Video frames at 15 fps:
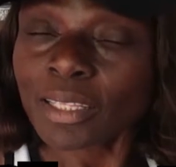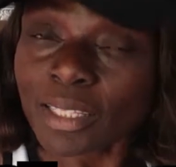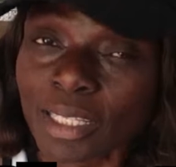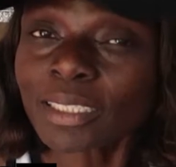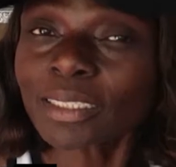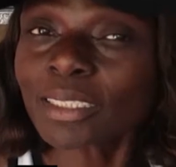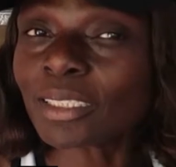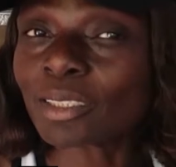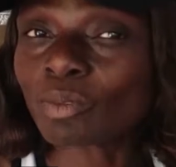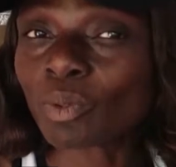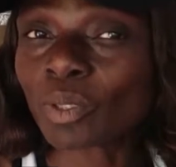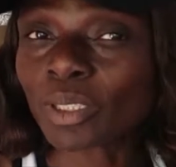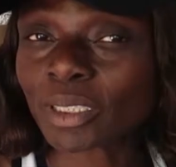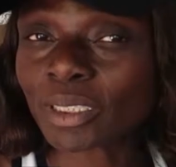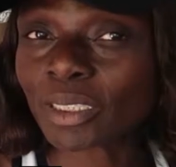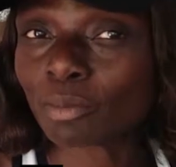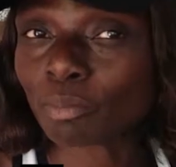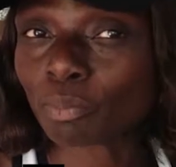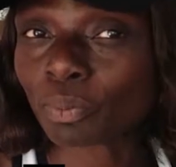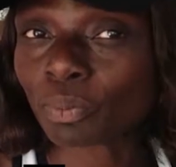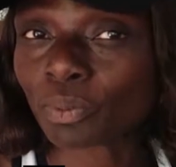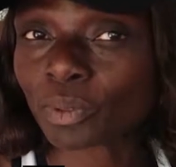this is what is
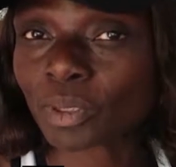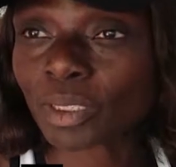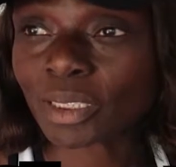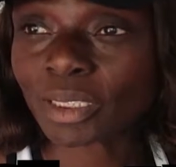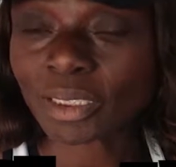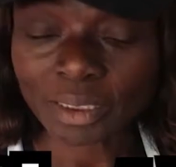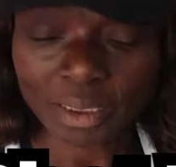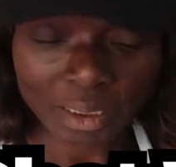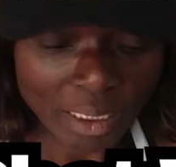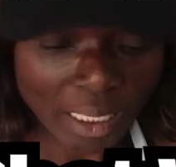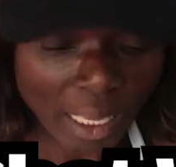important.